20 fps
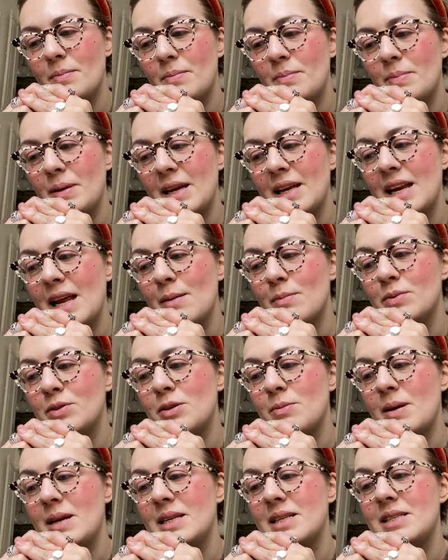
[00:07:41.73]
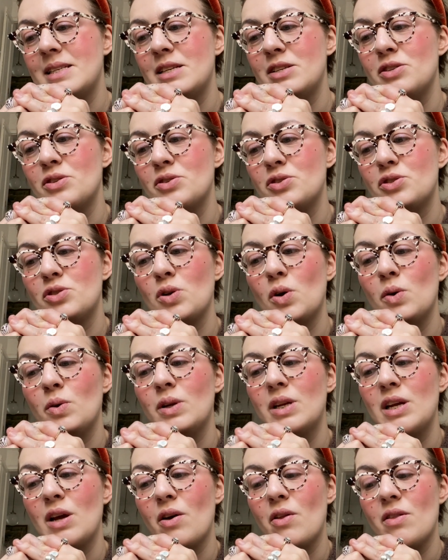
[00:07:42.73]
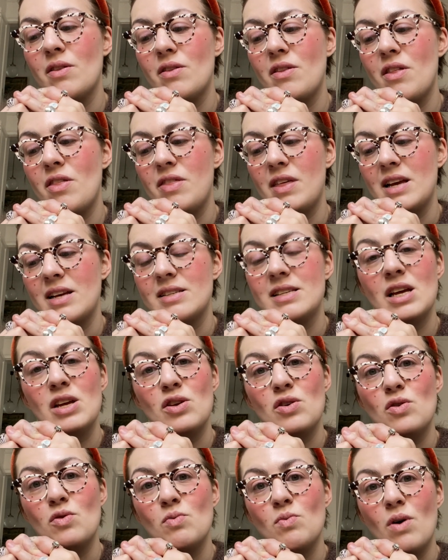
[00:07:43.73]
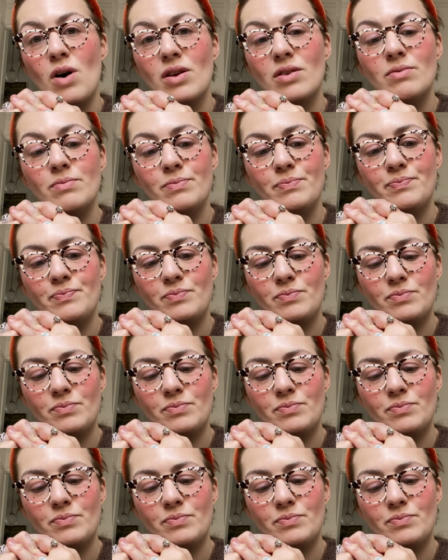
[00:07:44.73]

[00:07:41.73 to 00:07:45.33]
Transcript: being able to make decisions solely on the things that you want,